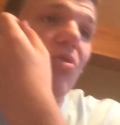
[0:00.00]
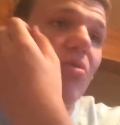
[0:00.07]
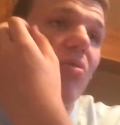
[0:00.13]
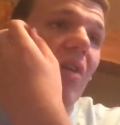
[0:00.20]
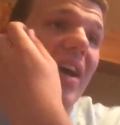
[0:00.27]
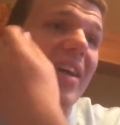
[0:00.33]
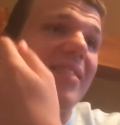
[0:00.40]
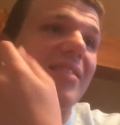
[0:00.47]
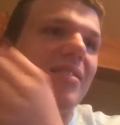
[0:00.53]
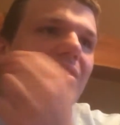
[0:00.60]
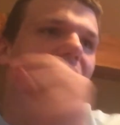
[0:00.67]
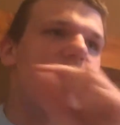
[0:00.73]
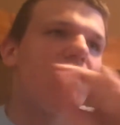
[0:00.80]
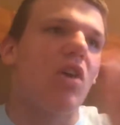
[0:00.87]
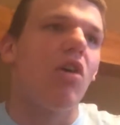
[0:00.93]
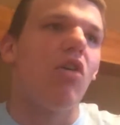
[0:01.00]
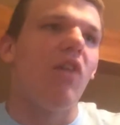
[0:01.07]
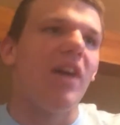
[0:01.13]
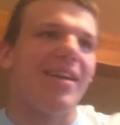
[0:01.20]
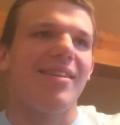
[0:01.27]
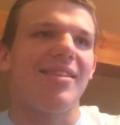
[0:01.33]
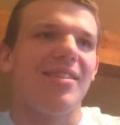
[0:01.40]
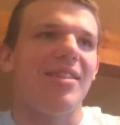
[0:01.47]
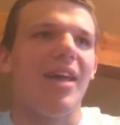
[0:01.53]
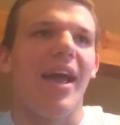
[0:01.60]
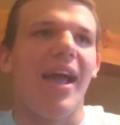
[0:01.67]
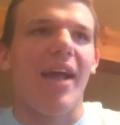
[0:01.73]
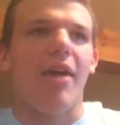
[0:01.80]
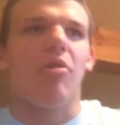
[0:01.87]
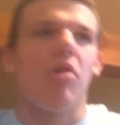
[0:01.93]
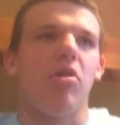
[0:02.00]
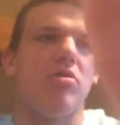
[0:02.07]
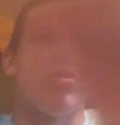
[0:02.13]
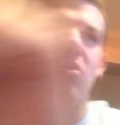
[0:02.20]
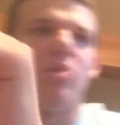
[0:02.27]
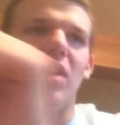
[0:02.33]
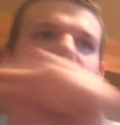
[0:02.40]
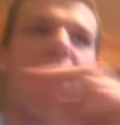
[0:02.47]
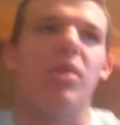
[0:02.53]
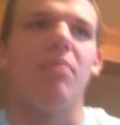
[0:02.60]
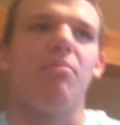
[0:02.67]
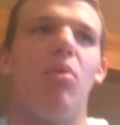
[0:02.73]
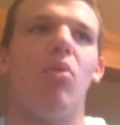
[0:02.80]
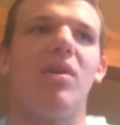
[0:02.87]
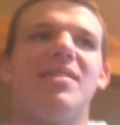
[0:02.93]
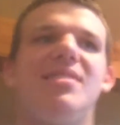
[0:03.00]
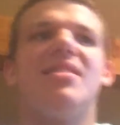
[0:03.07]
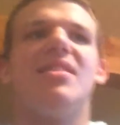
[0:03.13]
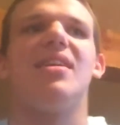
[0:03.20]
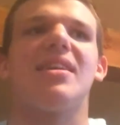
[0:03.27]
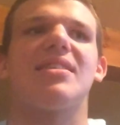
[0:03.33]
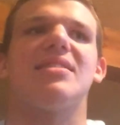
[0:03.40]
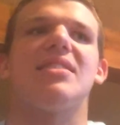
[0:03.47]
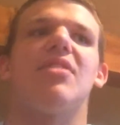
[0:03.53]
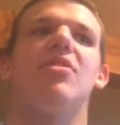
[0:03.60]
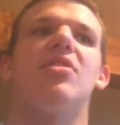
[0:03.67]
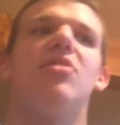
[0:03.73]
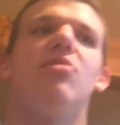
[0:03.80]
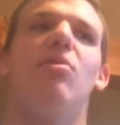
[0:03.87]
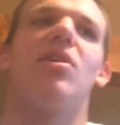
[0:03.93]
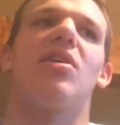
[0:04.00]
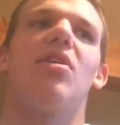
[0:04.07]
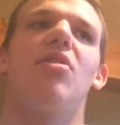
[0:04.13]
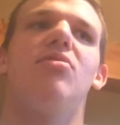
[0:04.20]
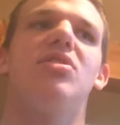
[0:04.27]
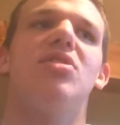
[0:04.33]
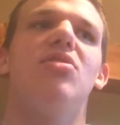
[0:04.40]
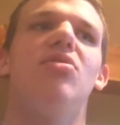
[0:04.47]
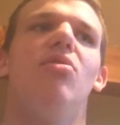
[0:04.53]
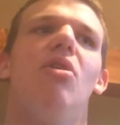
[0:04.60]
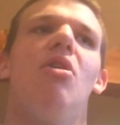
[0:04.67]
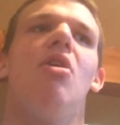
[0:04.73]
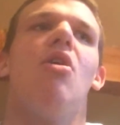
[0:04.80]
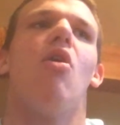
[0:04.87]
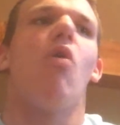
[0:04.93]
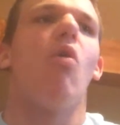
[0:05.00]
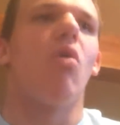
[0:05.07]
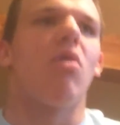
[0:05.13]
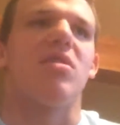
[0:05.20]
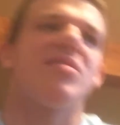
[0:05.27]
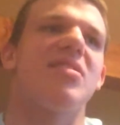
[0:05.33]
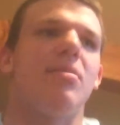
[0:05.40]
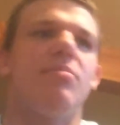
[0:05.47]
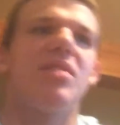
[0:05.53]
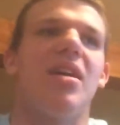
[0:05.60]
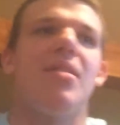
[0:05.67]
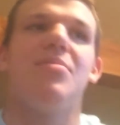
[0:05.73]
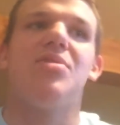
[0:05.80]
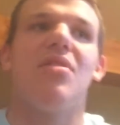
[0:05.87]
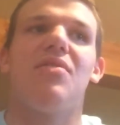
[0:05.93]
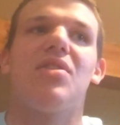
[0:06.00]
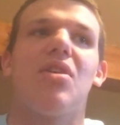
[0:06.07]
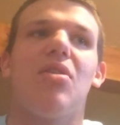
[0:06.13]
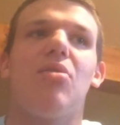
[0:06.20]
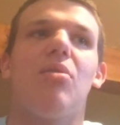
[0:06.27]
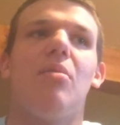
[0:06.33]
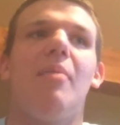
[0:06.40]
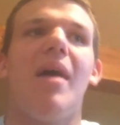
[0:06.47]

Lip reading: like click the arrows or whatever that point to the next area you want to go to, or sometimes you have to go to a